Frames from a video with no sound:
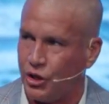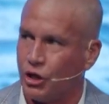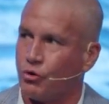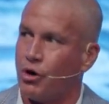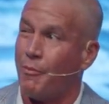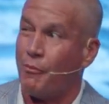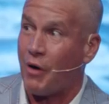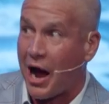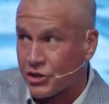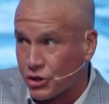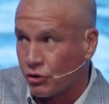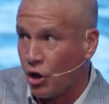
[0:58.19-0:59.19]

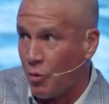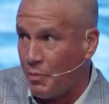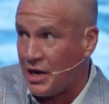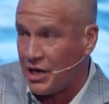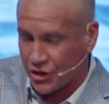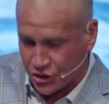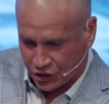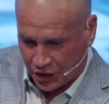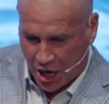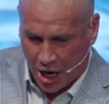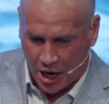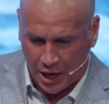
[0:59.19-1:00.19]
irrational obedience to
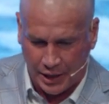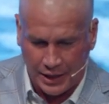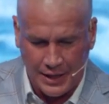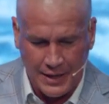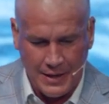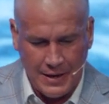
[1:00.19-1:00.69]
God